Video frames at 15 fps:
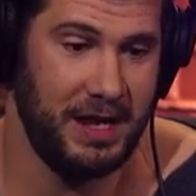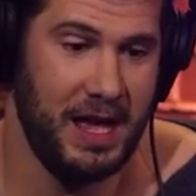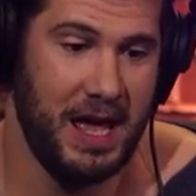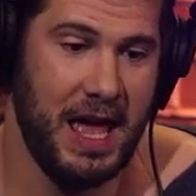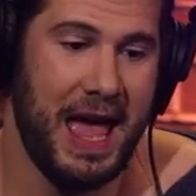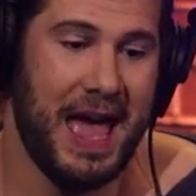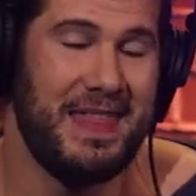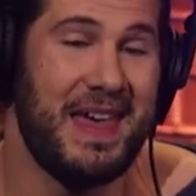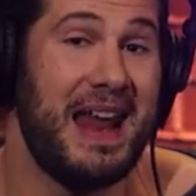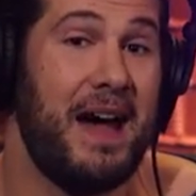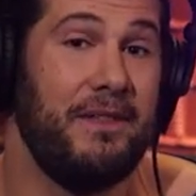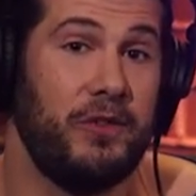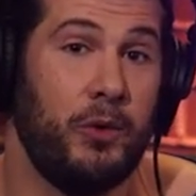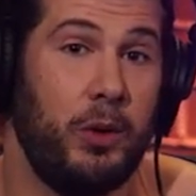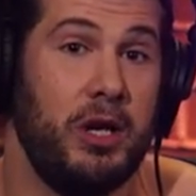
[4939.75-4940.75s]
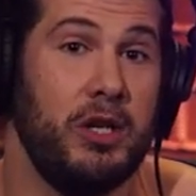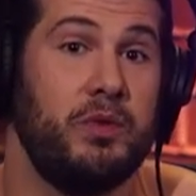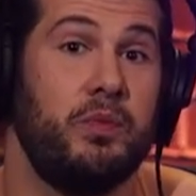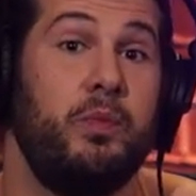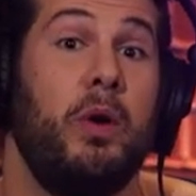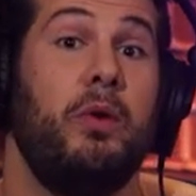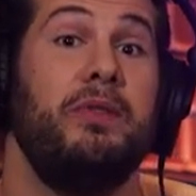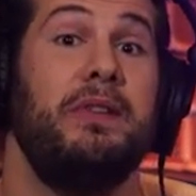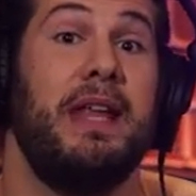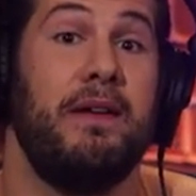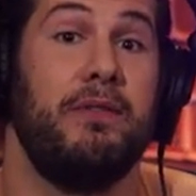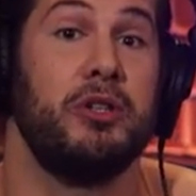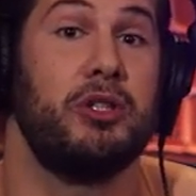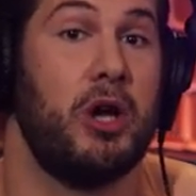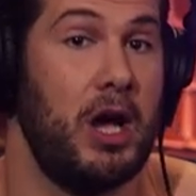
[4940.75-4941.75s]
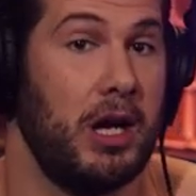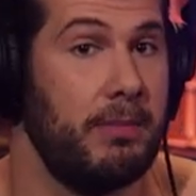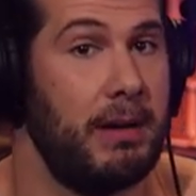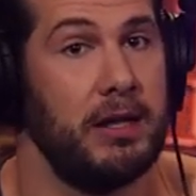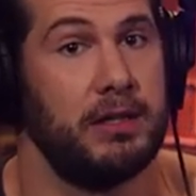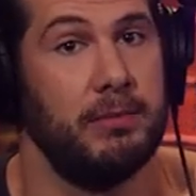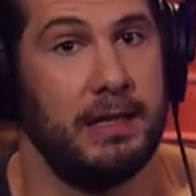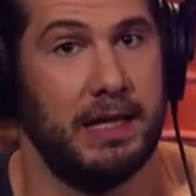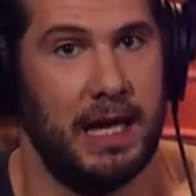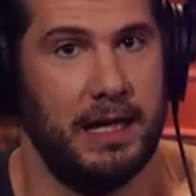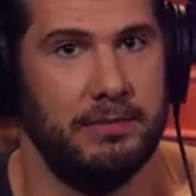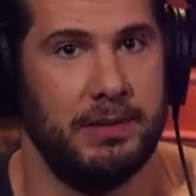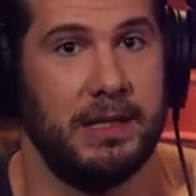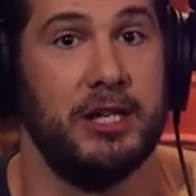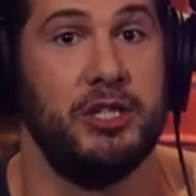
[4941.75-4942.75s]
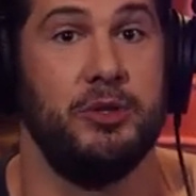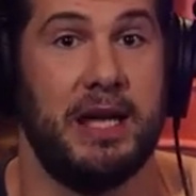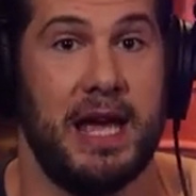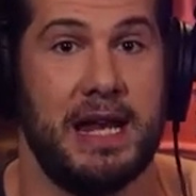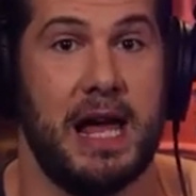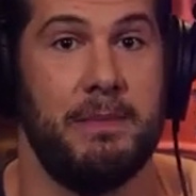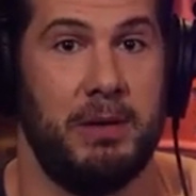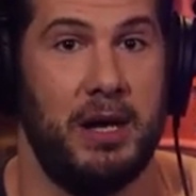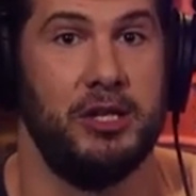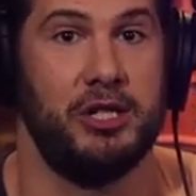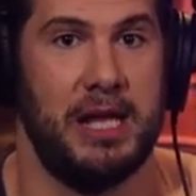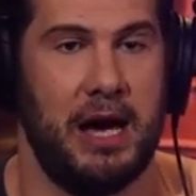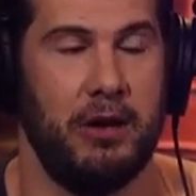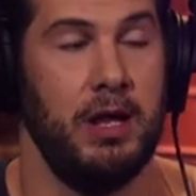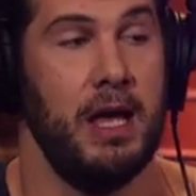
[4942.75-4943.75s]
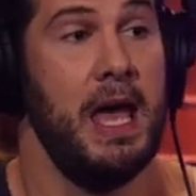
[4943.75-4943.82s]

And then afterwards, nice. We'll never talk about them again because you cannot punch down.